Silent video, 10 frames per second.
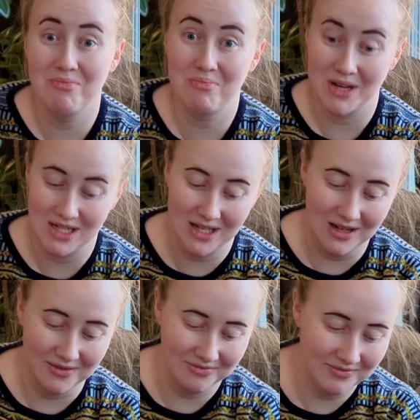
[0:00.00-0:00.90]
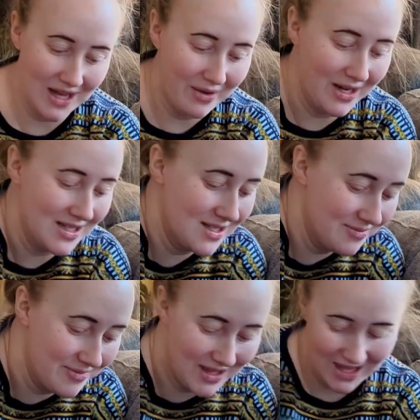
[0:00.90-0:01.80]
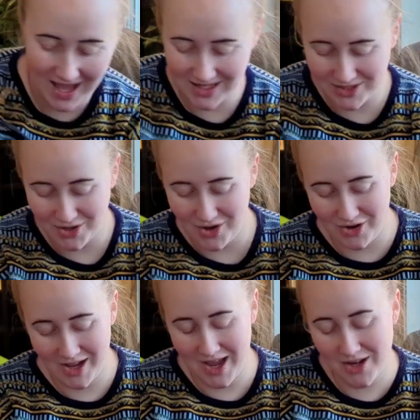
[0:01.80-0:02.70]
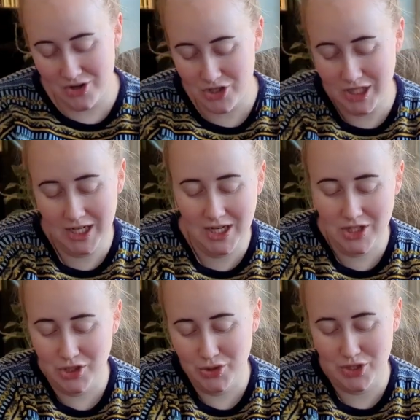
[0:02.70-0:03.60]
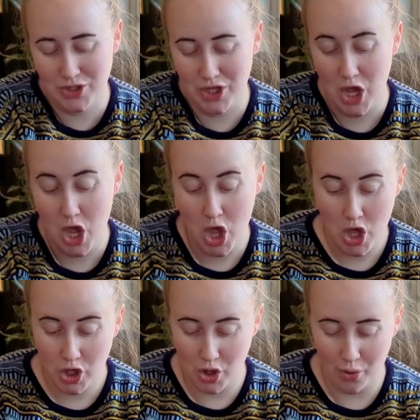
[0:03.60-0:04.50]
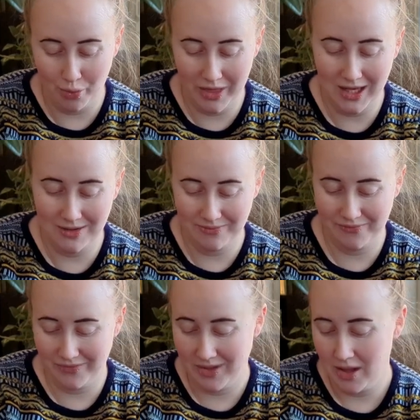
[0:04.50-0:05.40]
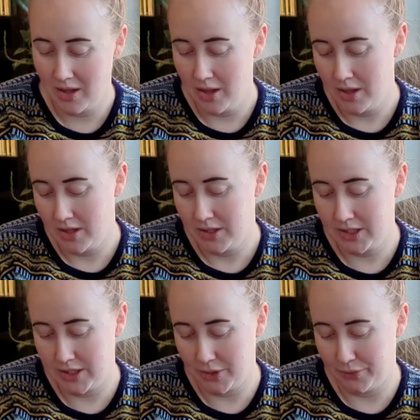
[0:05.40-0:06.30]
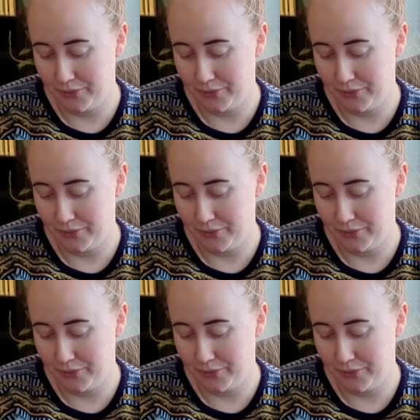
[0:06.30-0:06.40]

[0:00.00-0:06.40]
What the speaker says: but you know how it is. Cast on energy, you just go with it. So